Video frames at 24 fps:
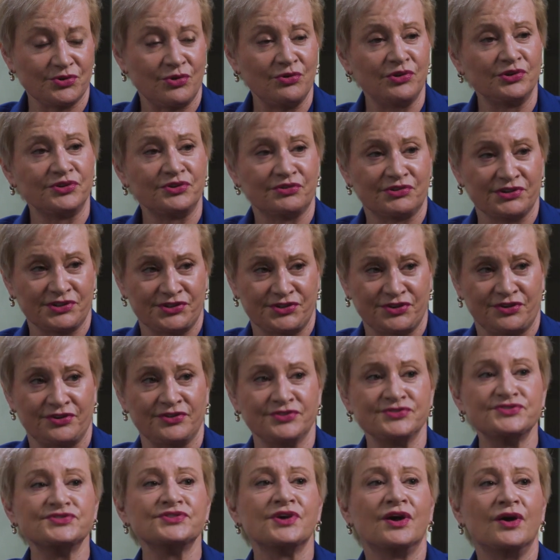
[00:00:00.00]
older
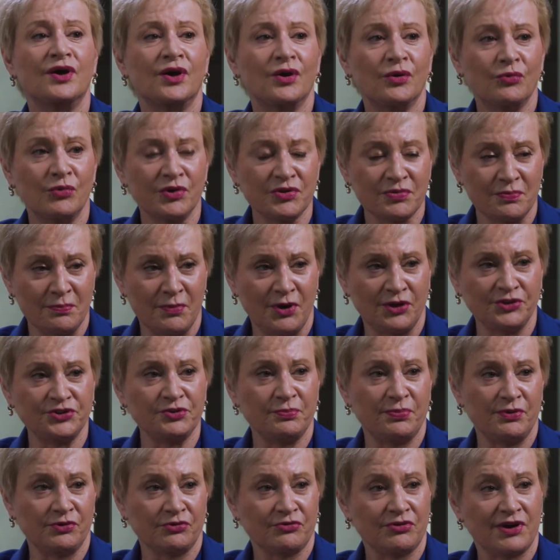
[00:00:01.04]
adults with
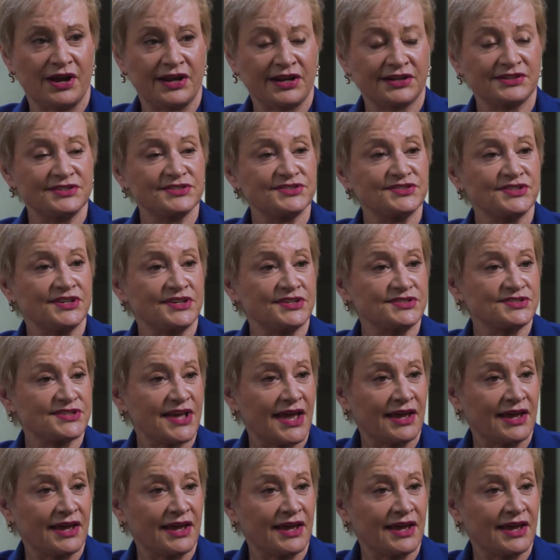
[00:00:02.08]
multiple chronic disease.